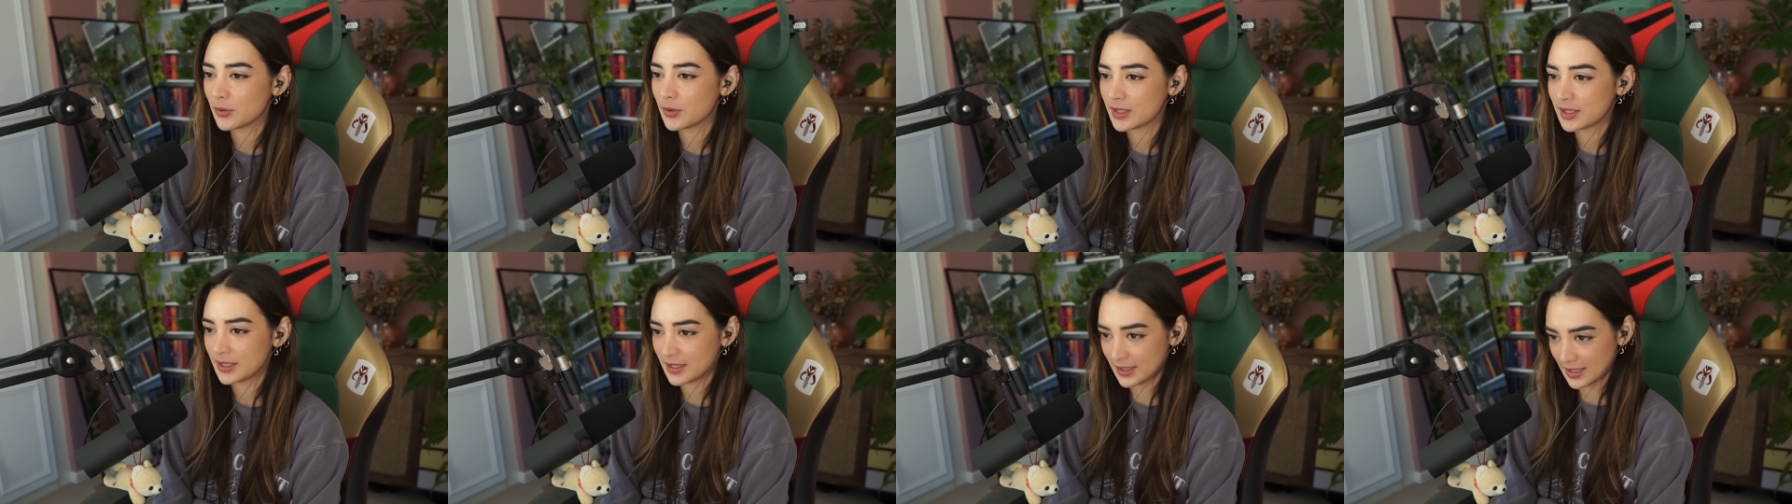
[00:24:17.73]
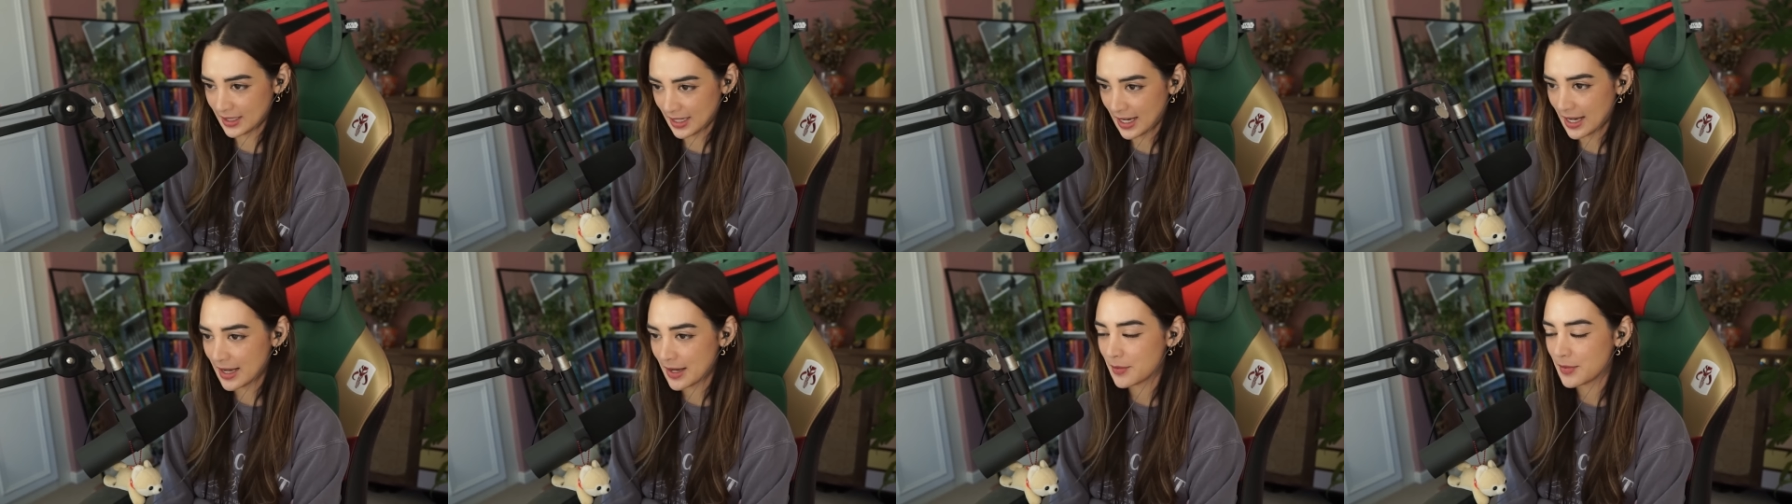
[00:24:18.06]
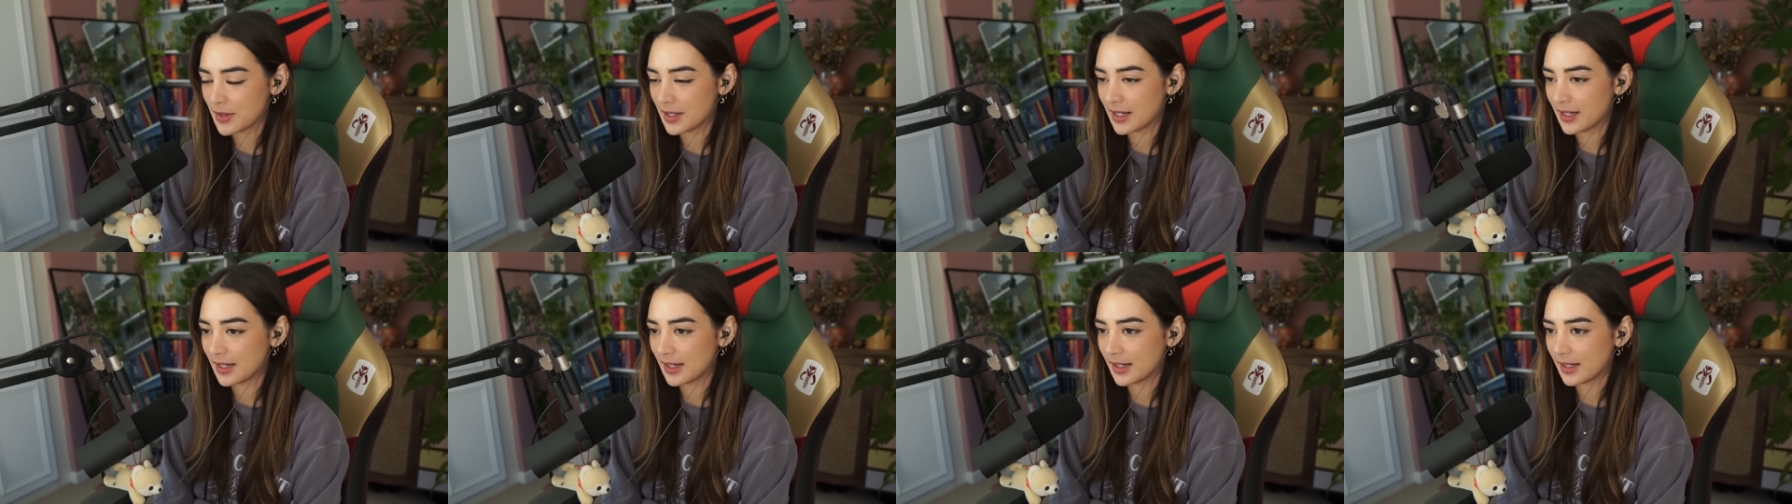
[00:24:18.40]
was him
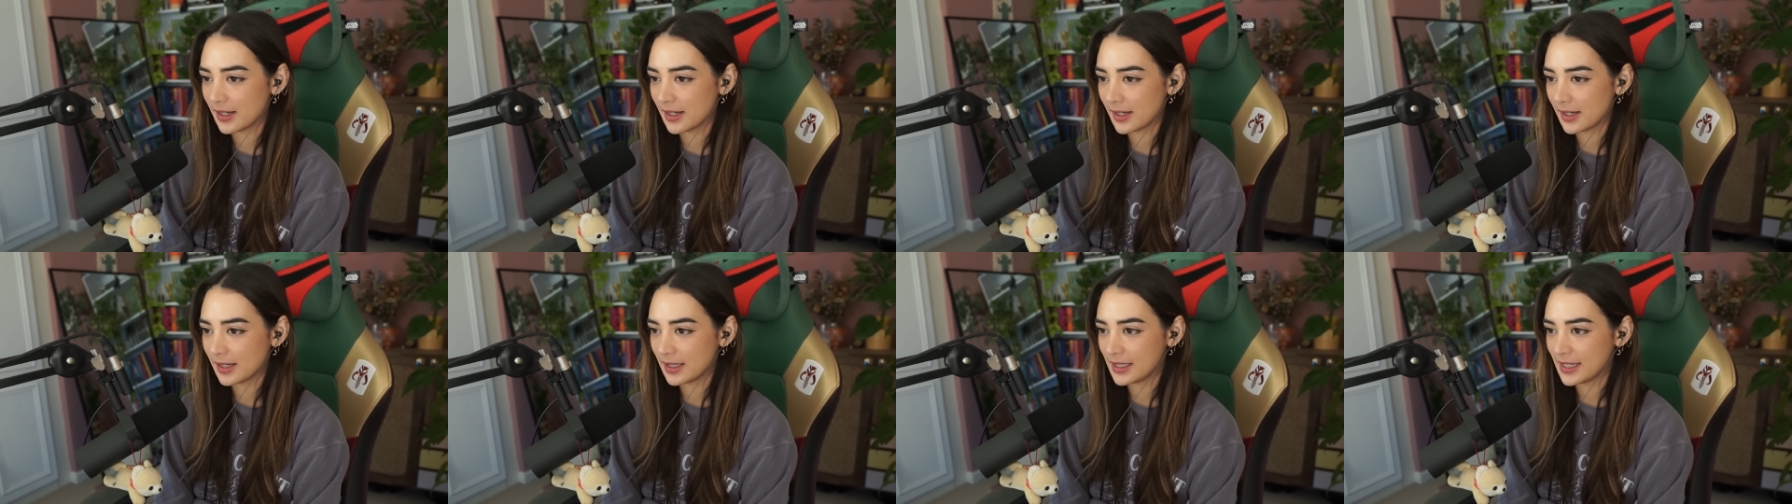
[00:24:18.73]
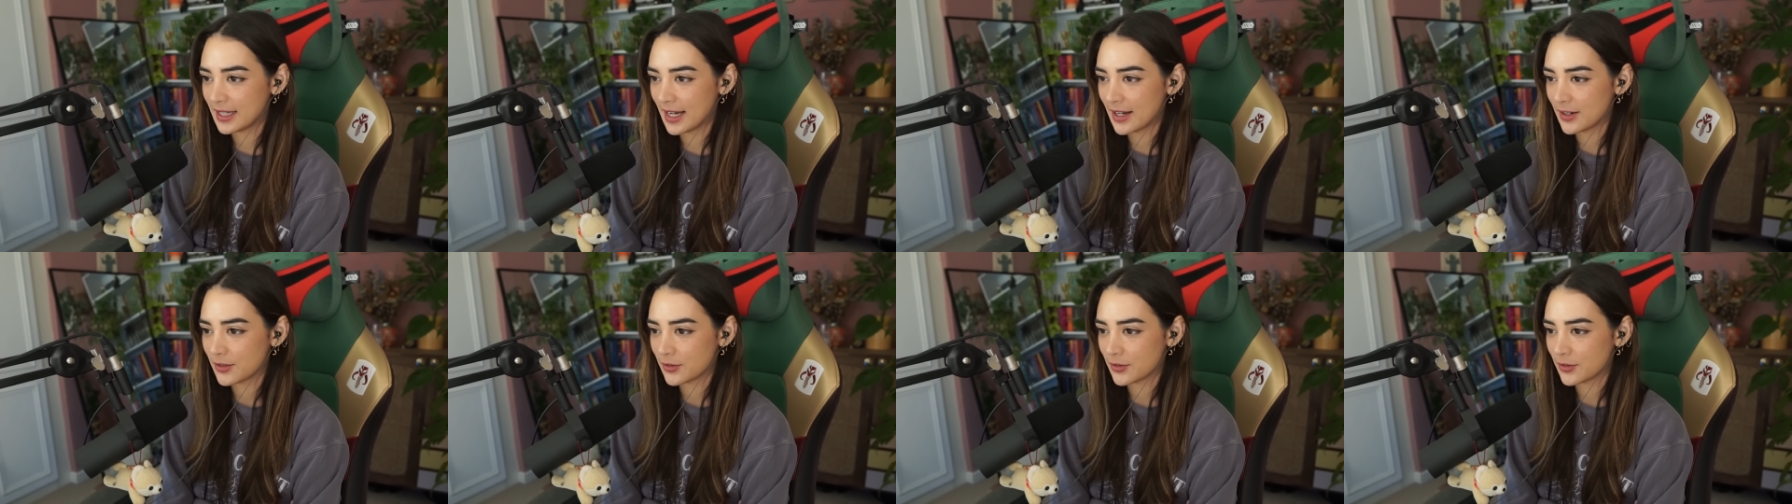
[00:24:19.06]
in it again,